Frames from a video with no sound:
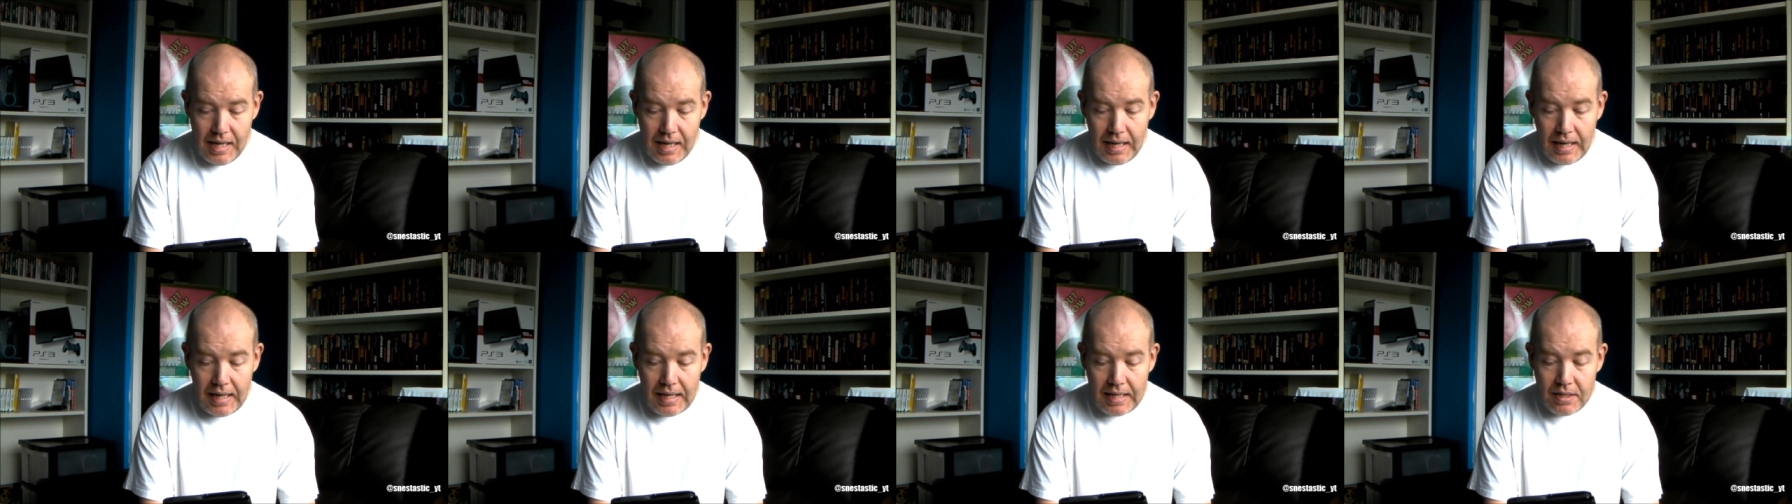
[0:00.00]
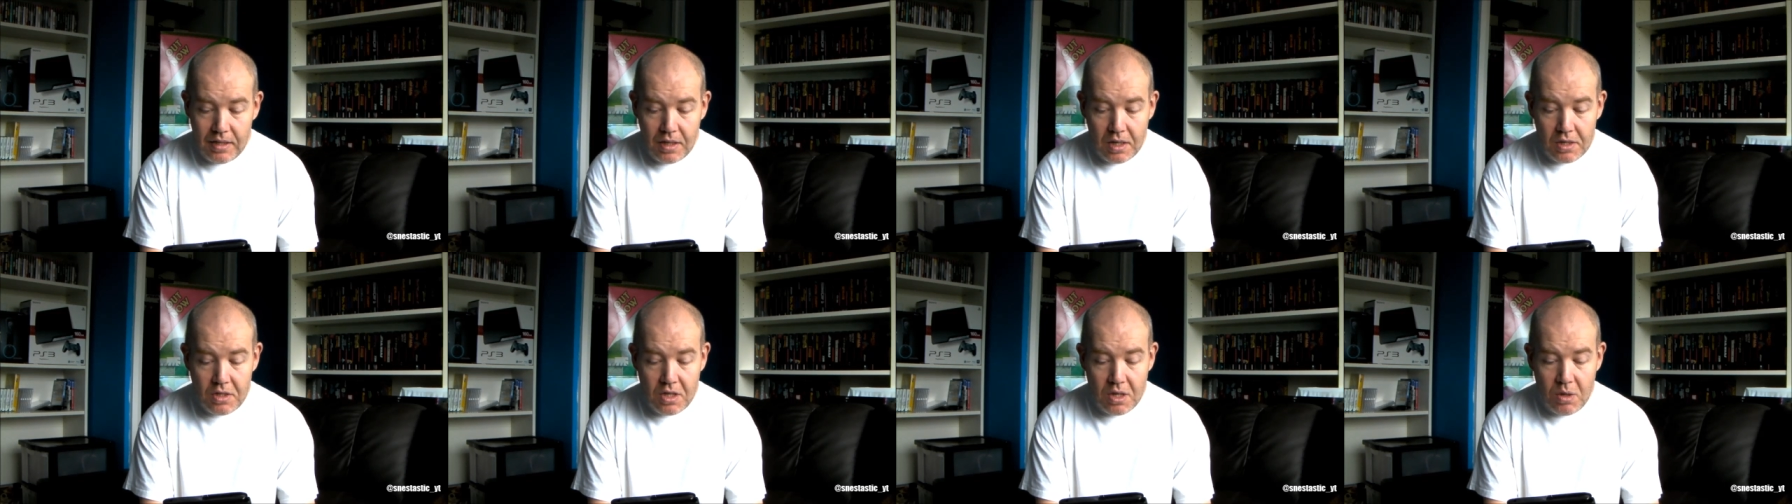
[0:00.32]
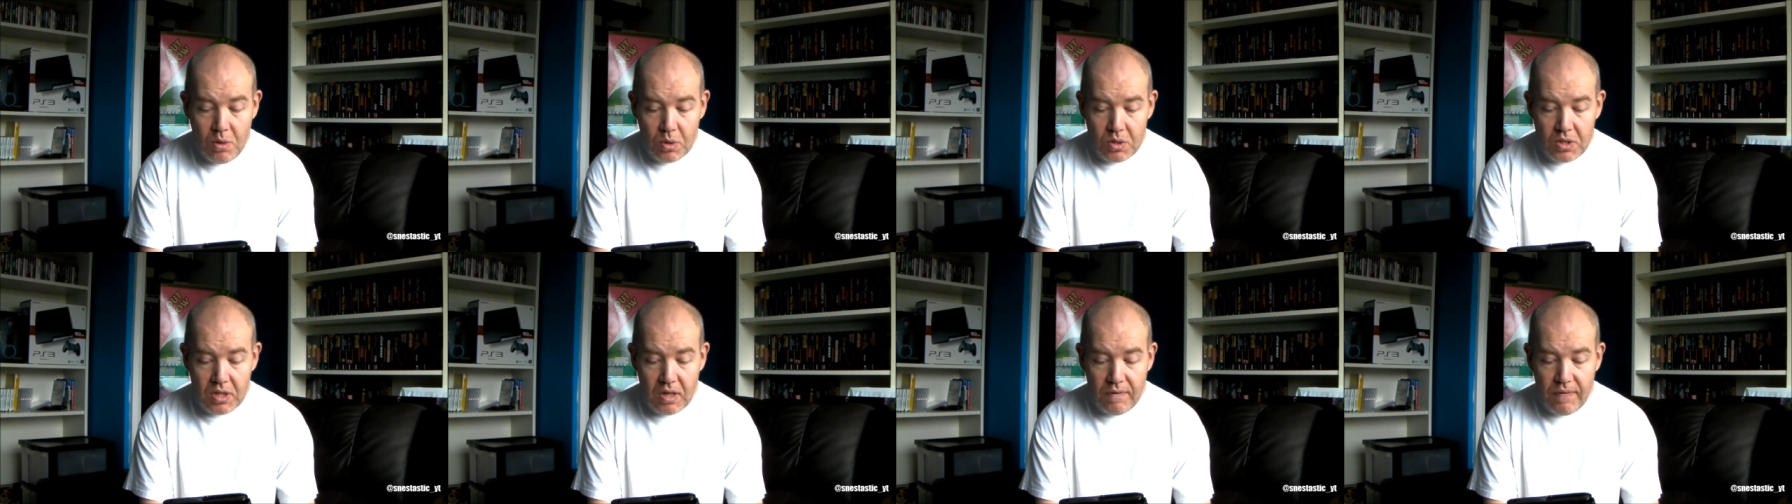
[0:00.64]
And do
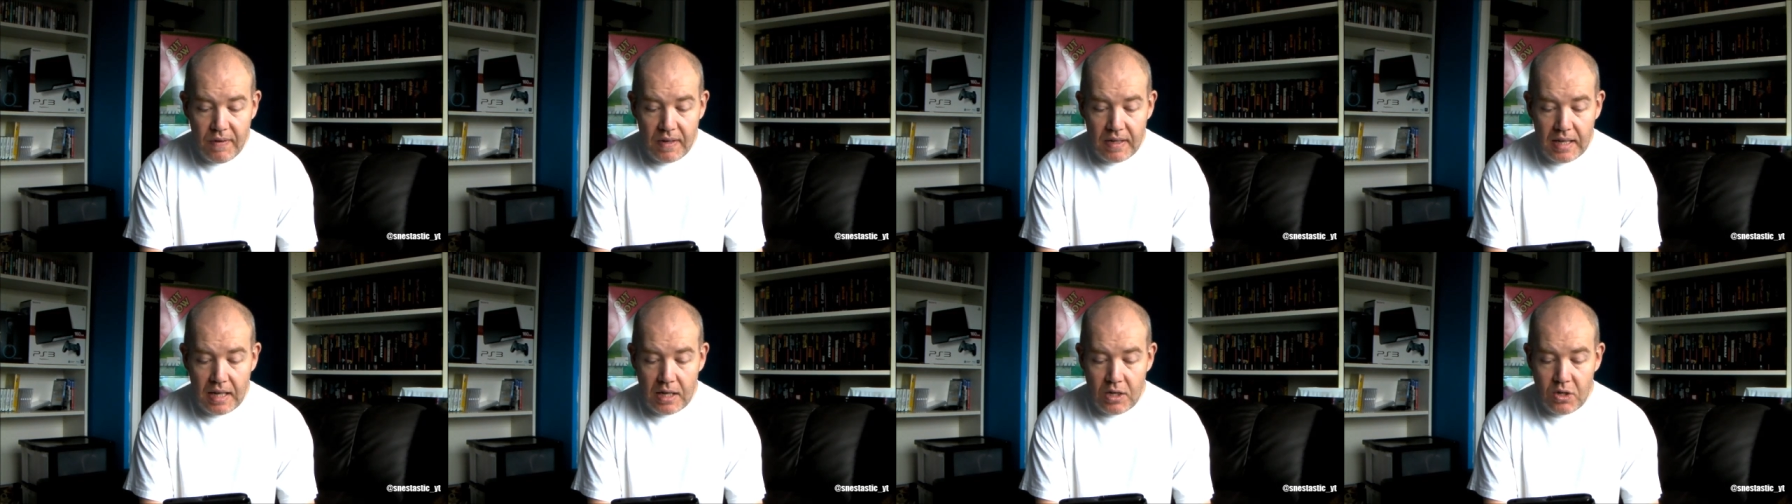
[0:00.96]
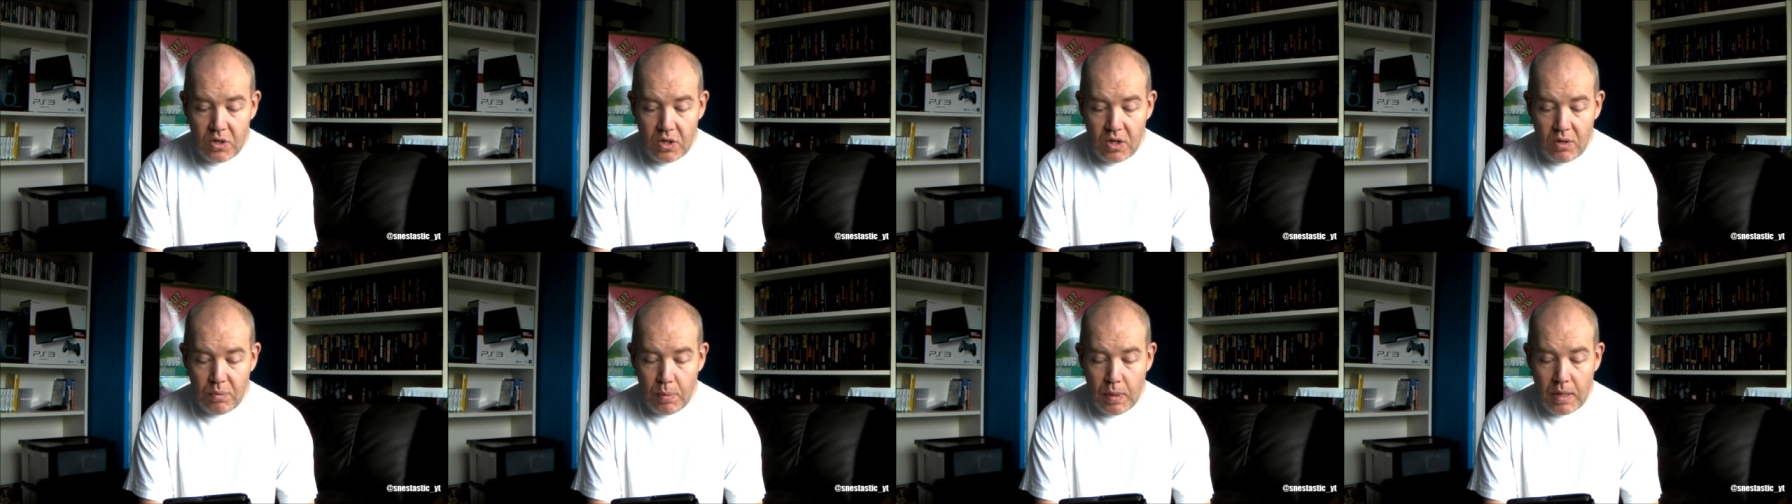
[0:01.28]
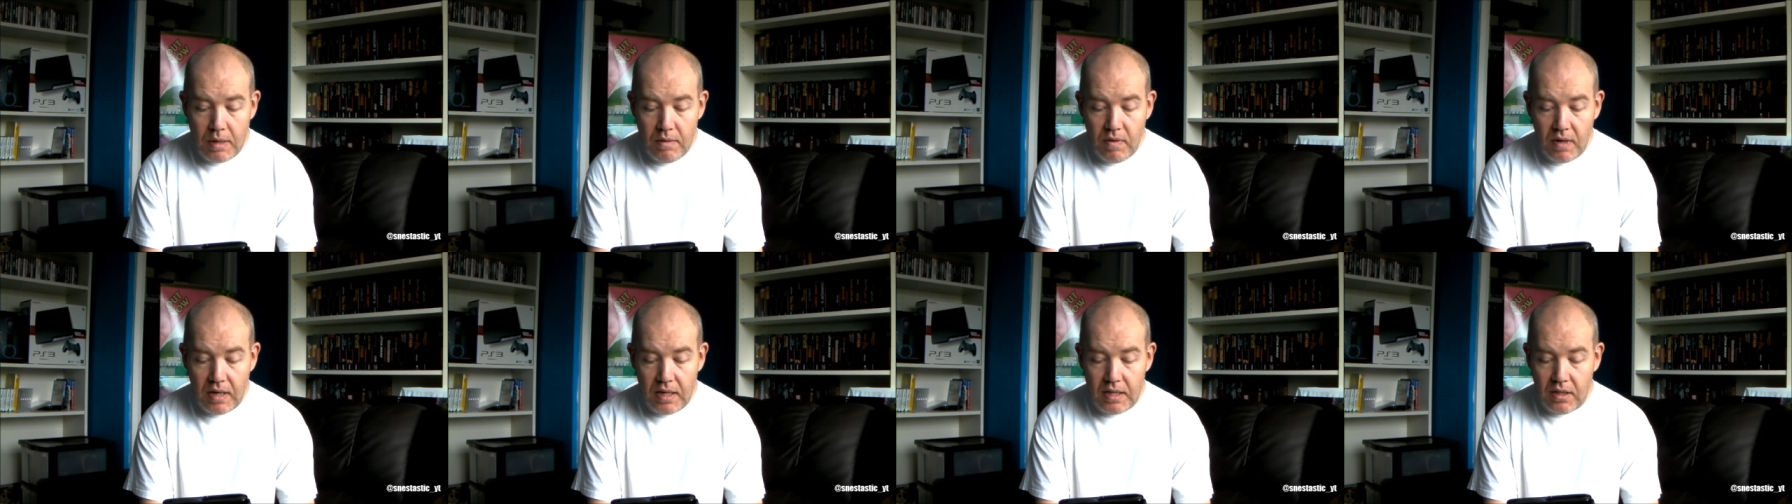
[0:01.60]
you also think they should have
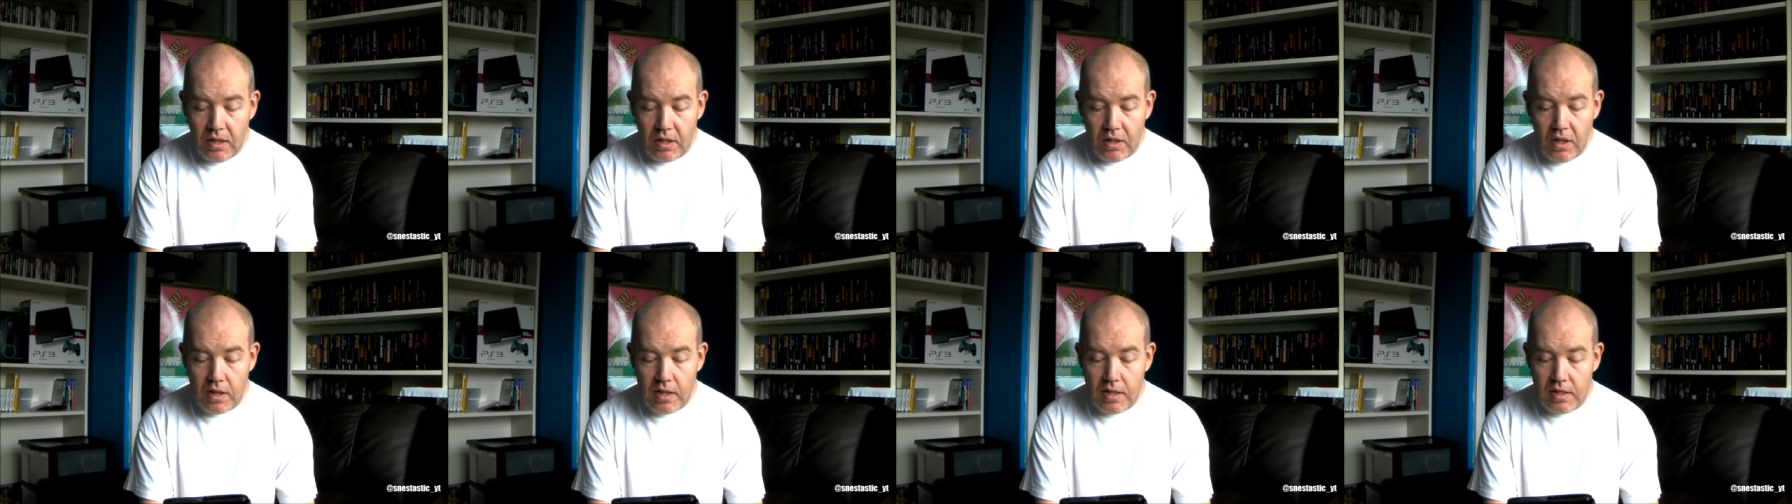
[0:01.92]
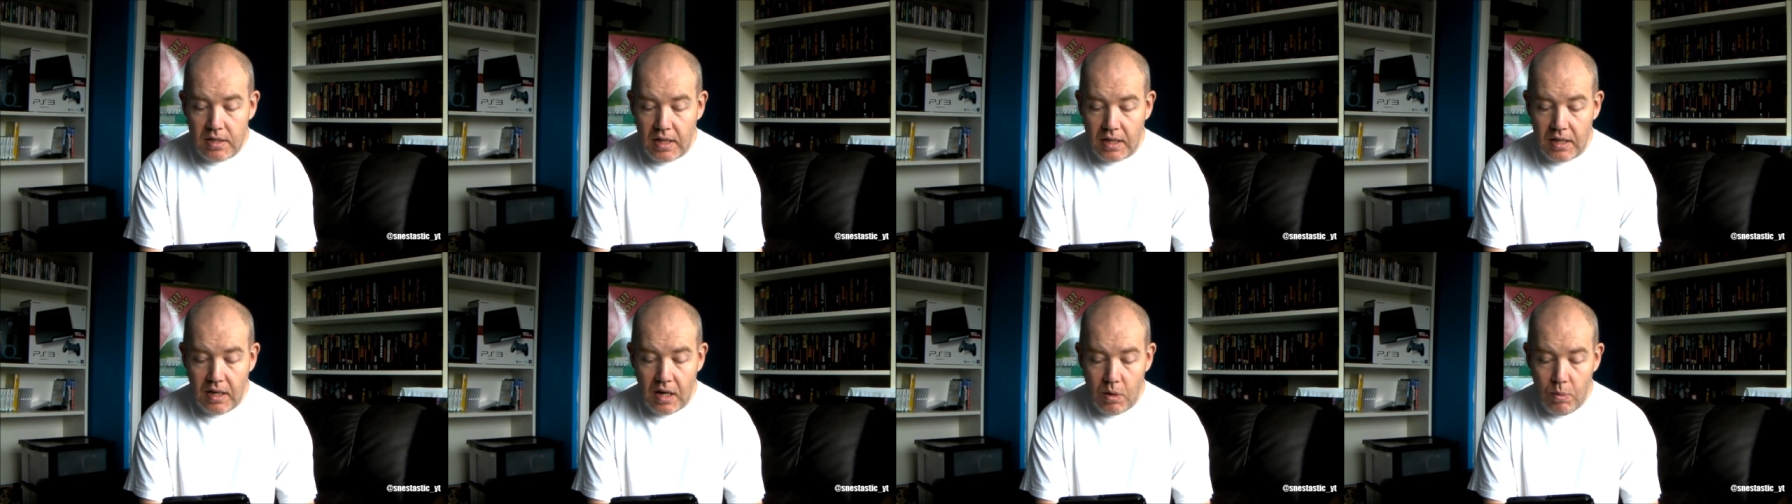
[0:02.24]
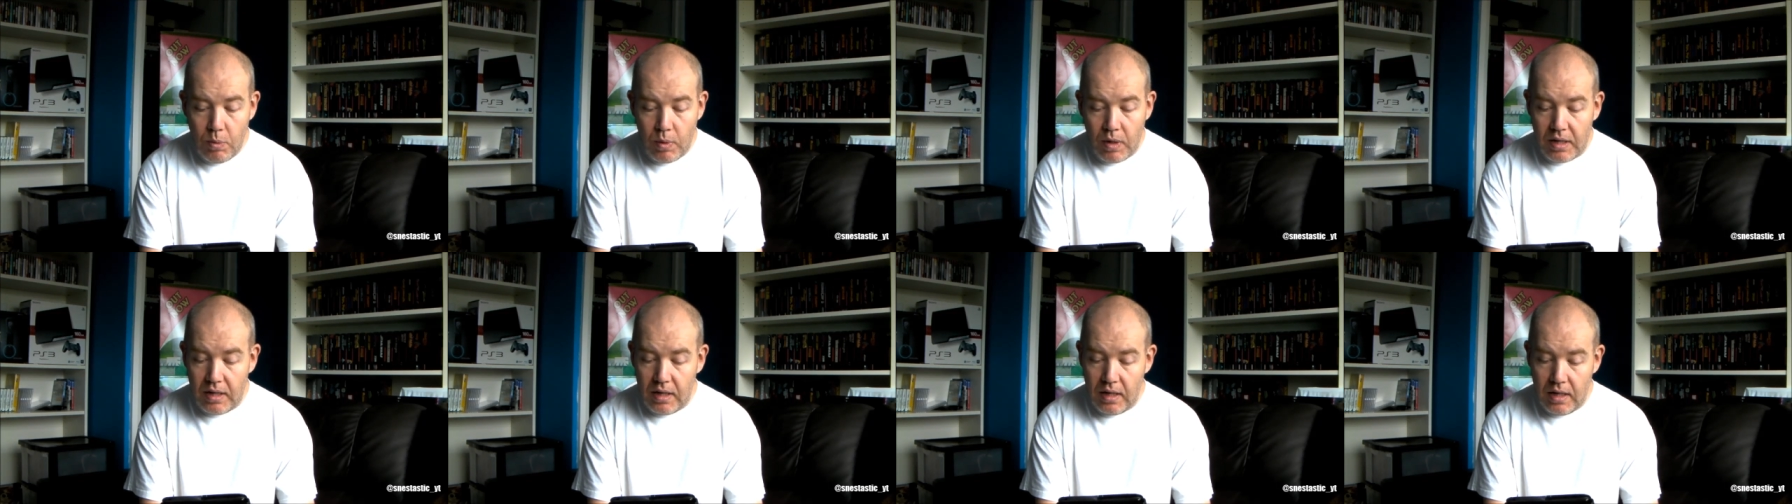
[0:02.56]
been released on the Nintendo
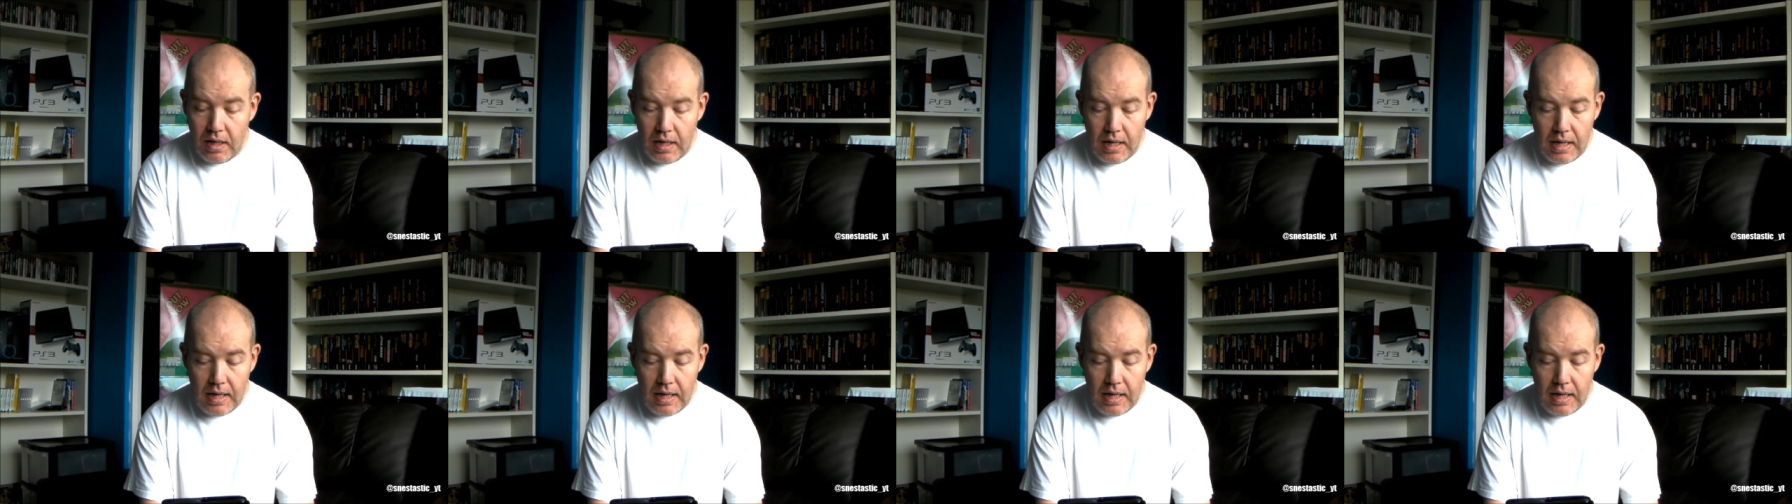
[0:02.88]
Wii?